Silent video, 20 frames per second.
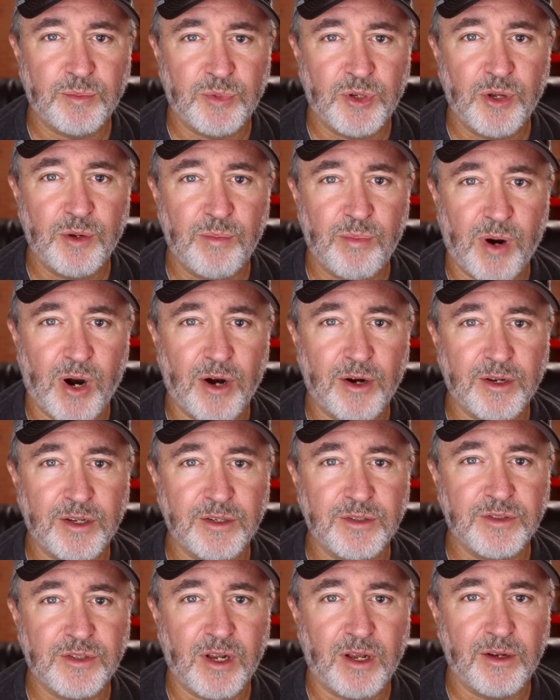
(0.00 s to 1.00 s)
good
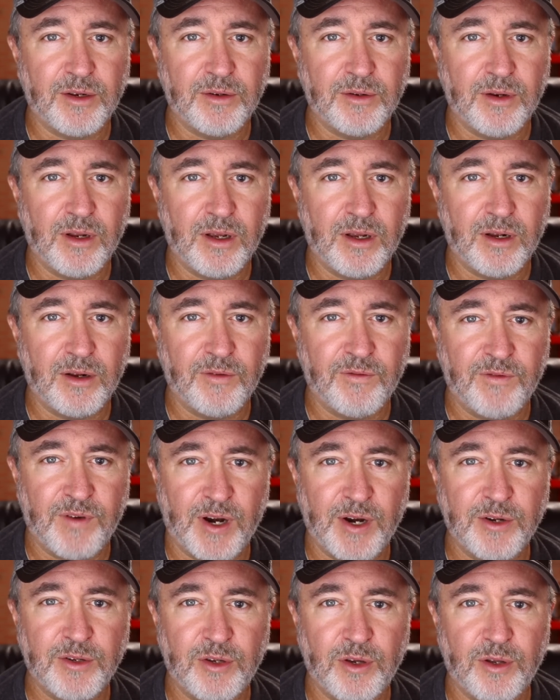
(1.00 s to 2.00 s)
bargains on
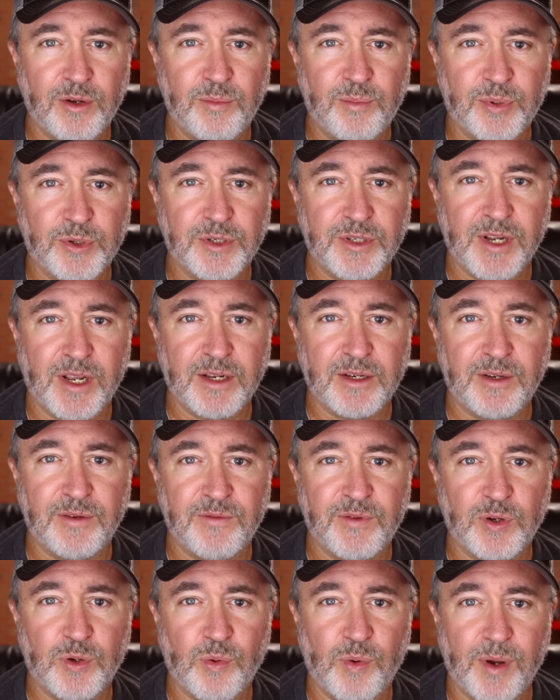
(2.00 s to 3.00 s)
very good
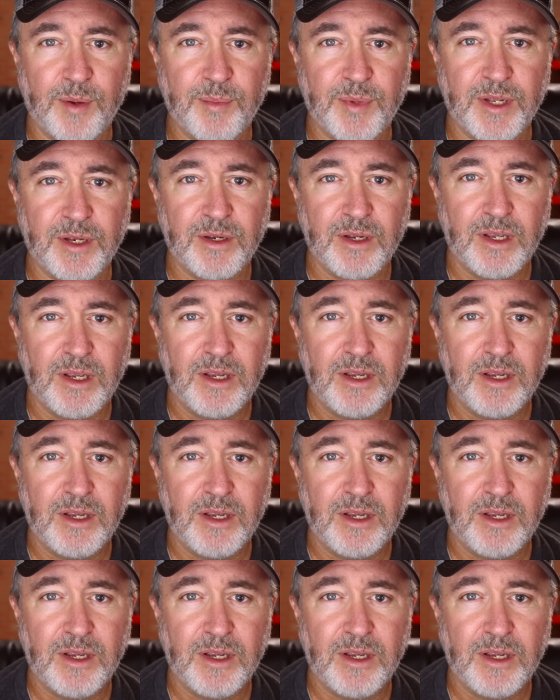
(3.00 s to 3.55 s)
protective equipment.